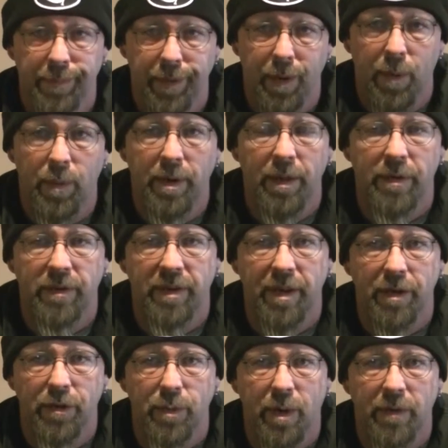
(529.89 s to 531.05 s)
go another 10
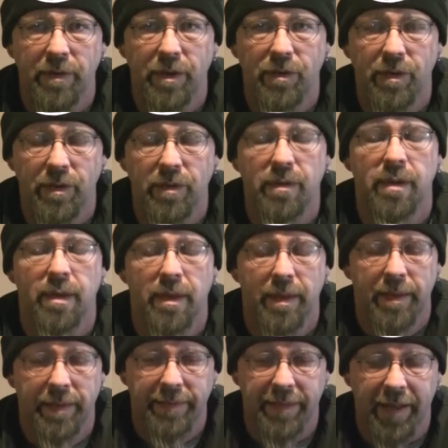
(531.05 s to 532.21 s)
or 12 inches,
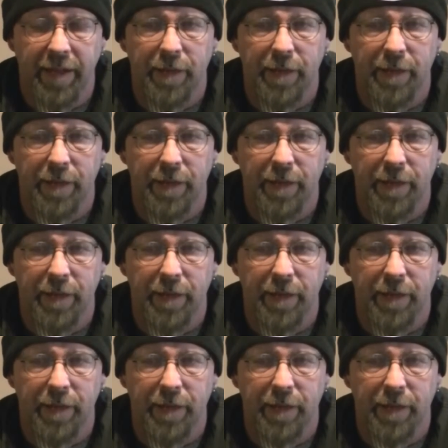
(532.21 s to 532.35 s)
take